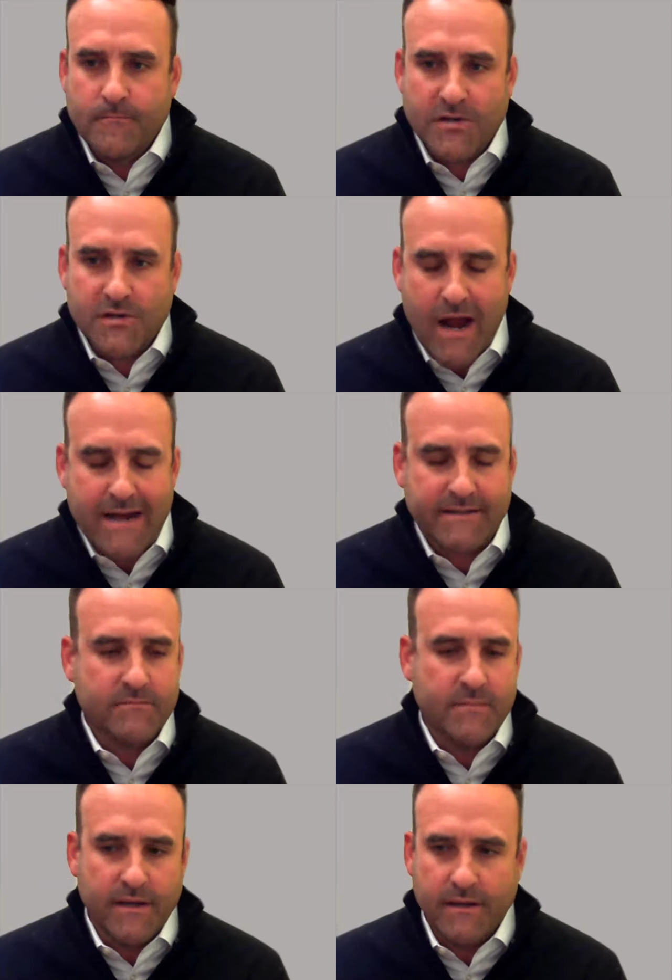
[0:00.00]

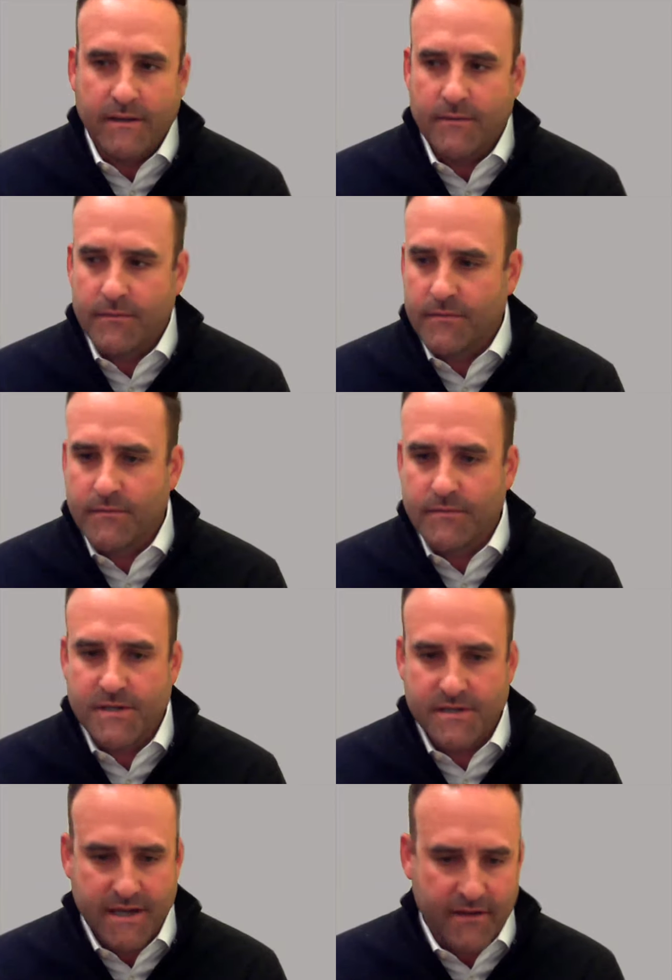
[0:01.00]
attracted me
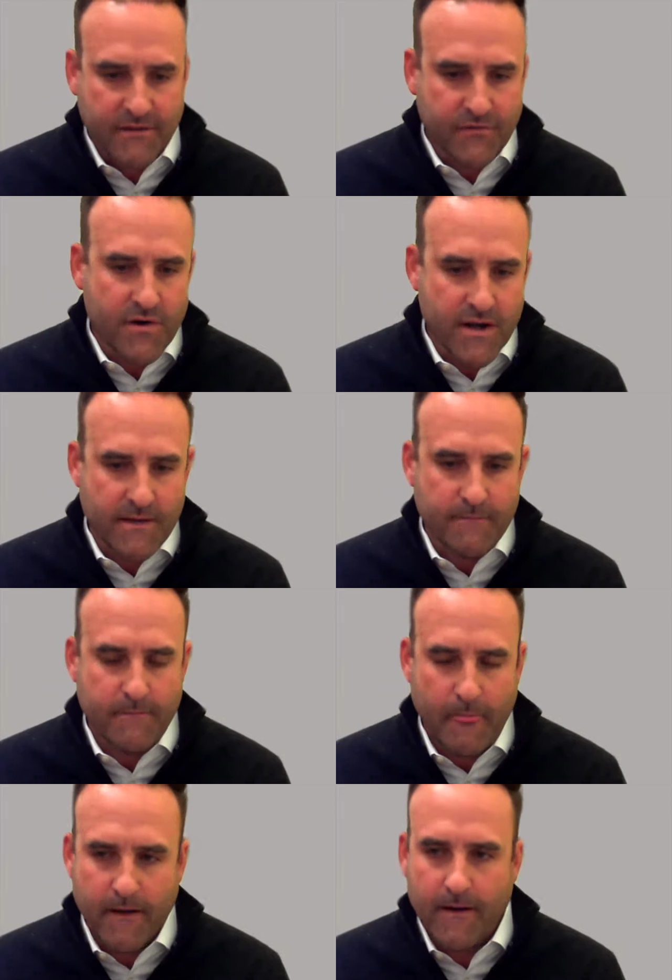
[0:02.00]
to Take 3
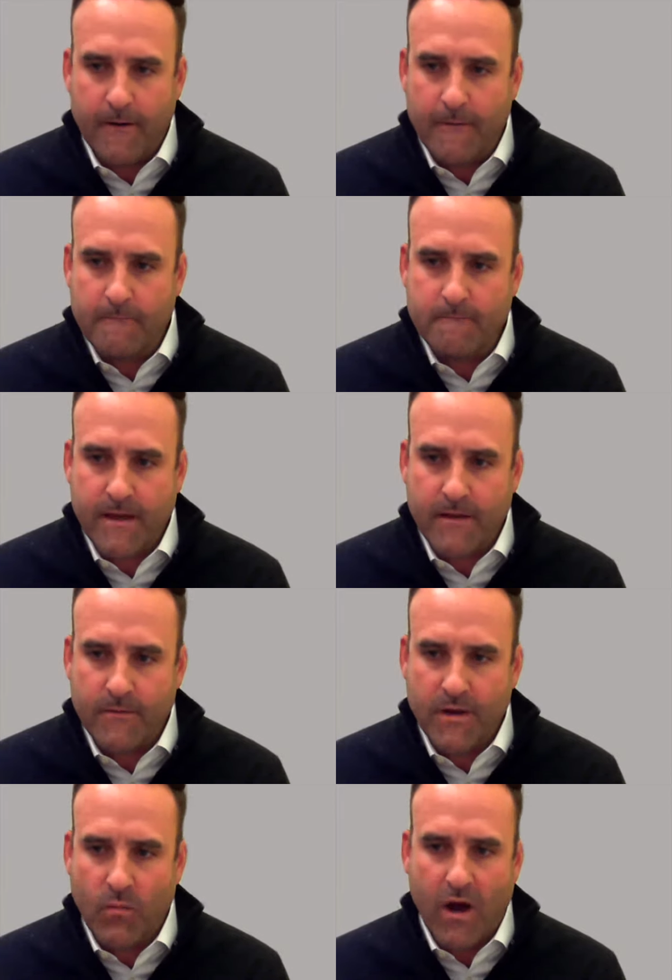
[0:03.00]

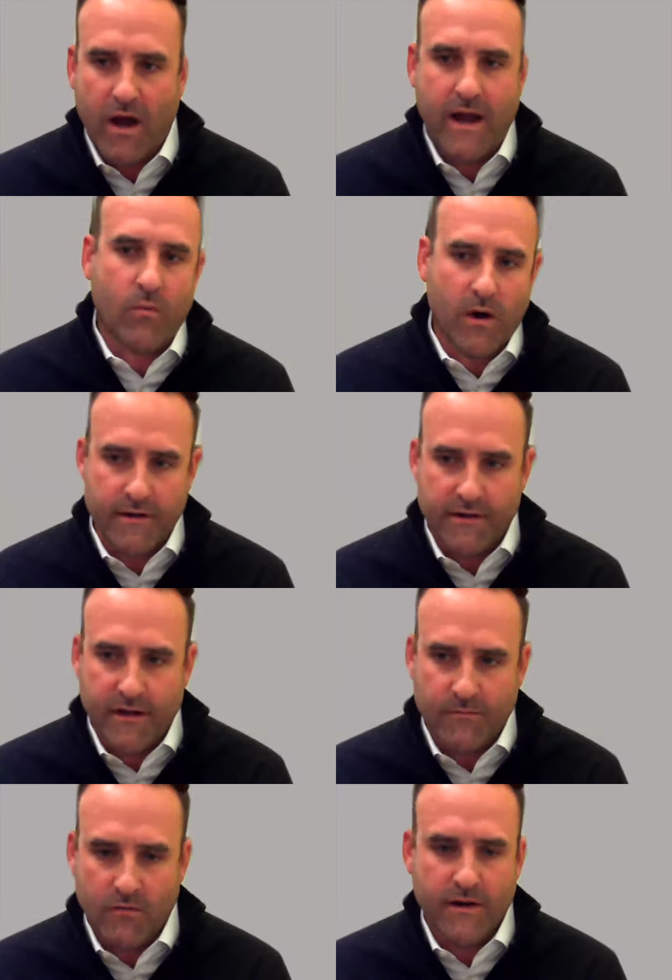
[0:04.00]
and why I wanted to
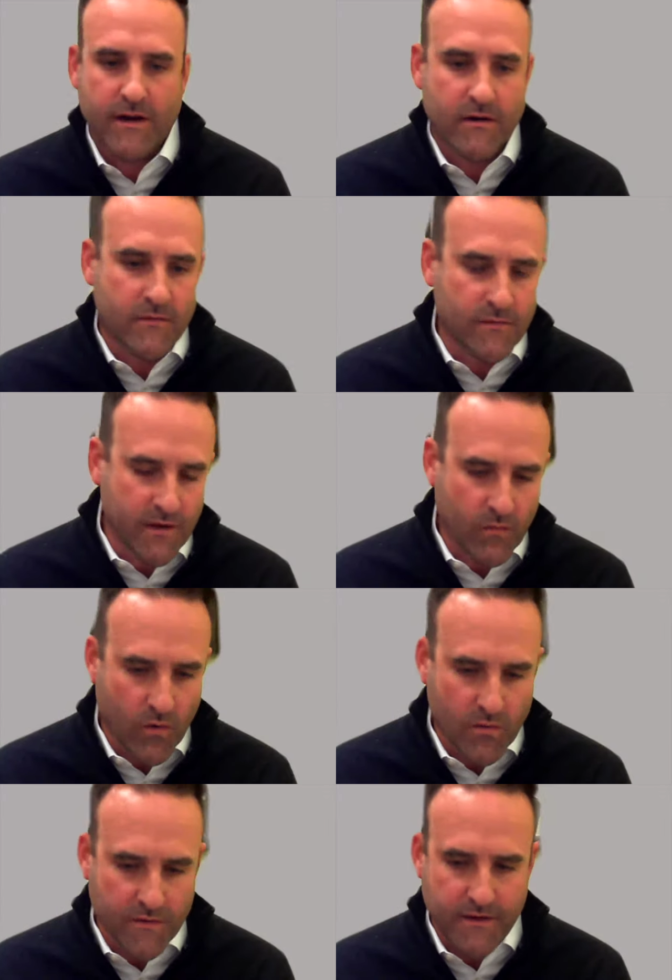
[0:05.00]
come over here and
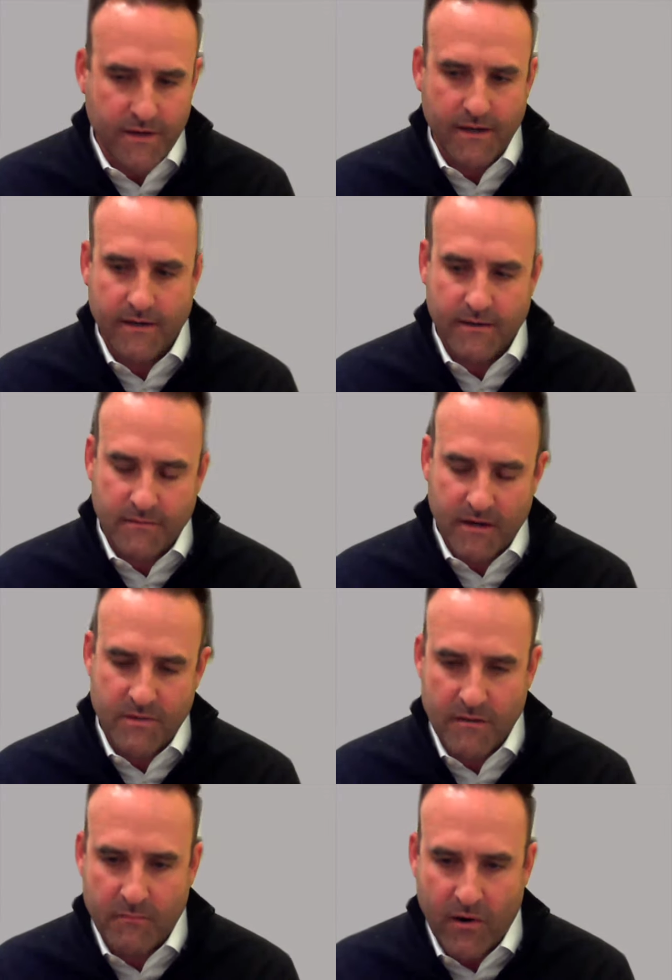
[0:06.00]
work with Anita and
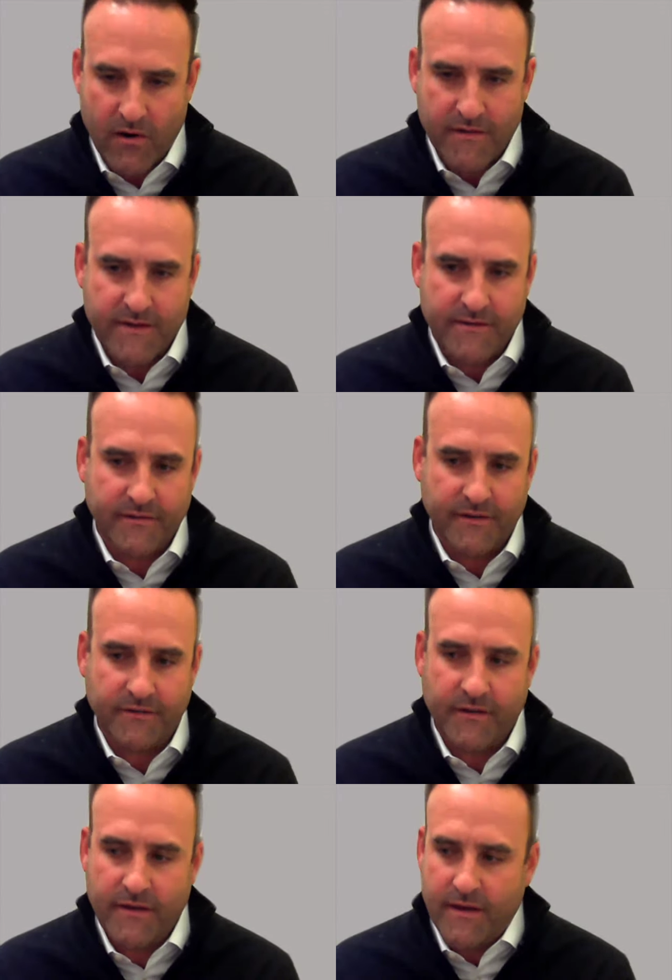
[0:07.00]
be a part of this
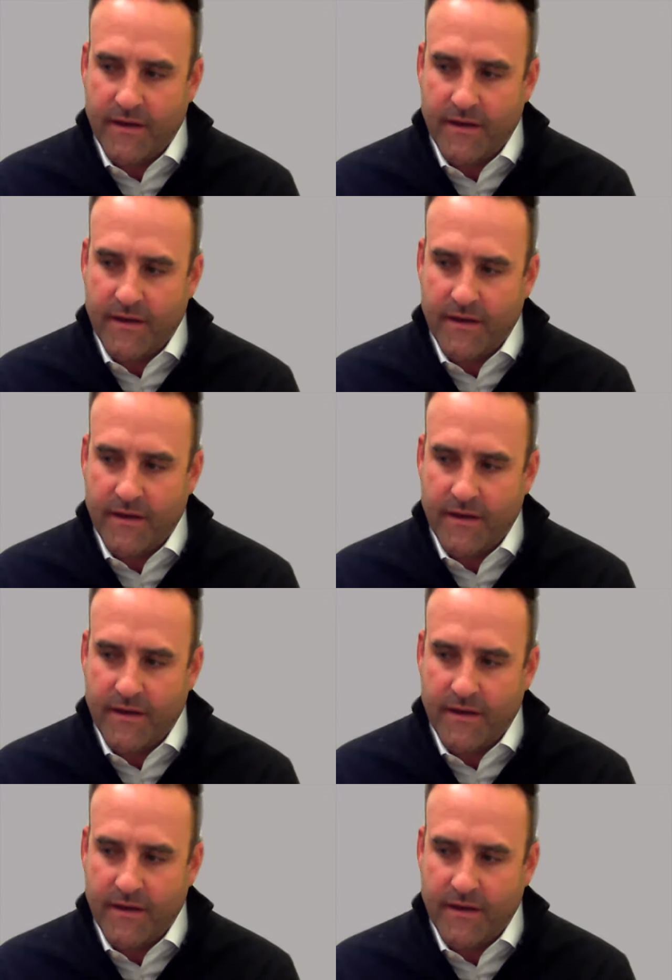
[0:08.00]
is,